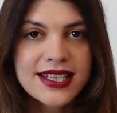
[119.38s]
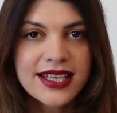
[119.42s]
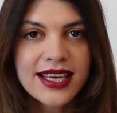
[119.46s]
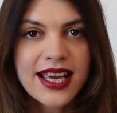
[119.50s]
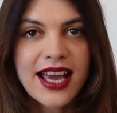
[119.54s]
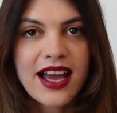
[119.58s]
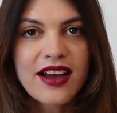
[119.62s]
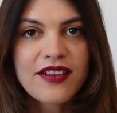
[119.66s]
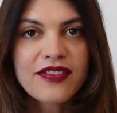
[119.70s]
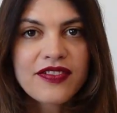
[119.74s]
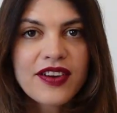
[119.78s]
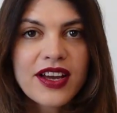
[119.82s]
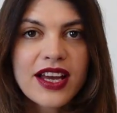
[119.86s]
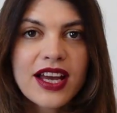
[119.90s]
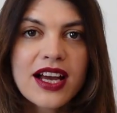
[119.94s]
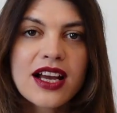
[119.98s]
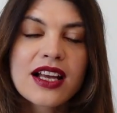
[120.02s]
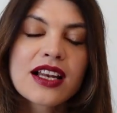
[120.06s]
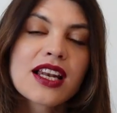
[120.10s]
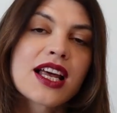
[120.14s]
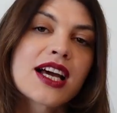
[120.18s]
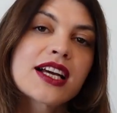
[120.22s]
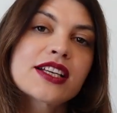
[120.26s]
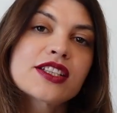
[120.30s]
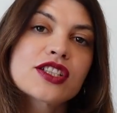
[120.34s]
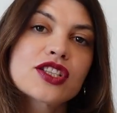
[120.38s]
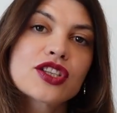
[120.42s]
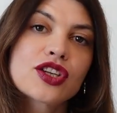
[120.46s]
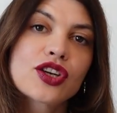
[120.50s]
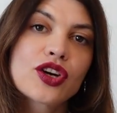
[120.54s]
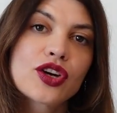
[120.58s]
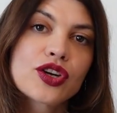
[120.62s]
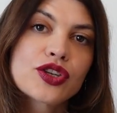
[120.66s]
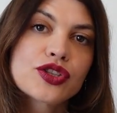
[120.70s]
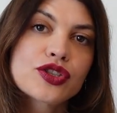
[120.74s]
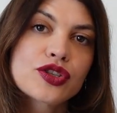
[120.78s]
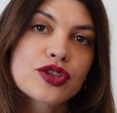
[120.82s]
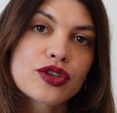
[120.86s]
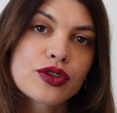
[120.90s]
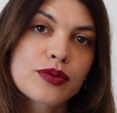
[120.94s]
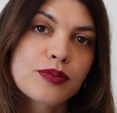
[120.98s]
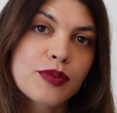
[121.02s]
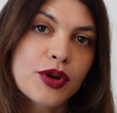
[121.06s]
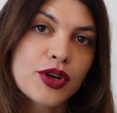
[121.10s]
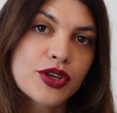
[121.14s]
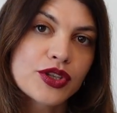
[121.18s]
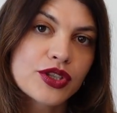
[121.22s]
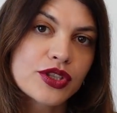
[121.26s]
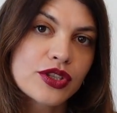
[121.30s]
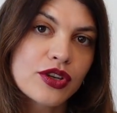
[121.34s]
the cafe I like to go to
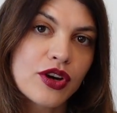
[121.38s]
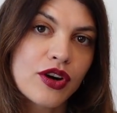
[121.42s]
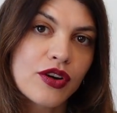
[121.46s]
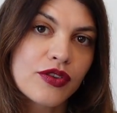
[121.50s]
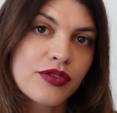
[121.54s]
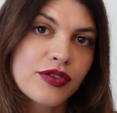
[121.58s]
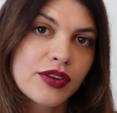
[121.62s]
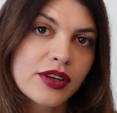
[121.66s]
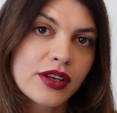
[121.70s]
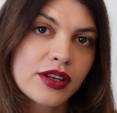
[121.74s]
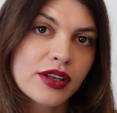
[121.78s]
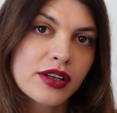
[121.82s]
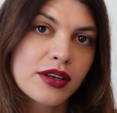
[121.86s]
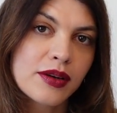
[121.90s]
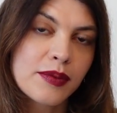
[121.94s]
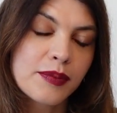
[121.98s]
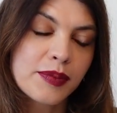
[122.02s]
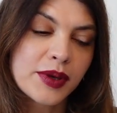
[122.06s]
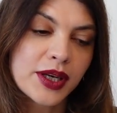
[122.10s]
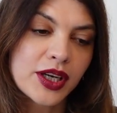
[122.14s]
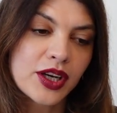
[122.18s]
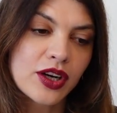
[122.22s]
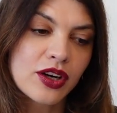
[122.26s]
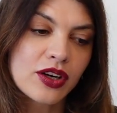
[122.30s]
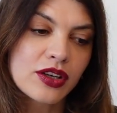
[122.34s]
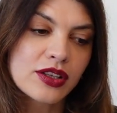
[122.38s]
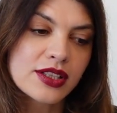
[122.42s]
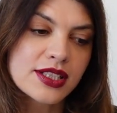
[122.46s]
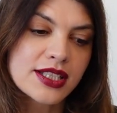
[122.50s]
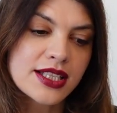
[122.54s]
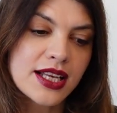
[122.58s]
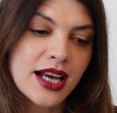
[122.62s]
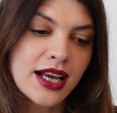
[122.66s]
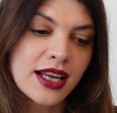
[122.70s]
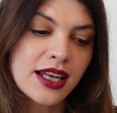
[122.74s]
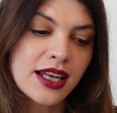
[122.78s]
most often because I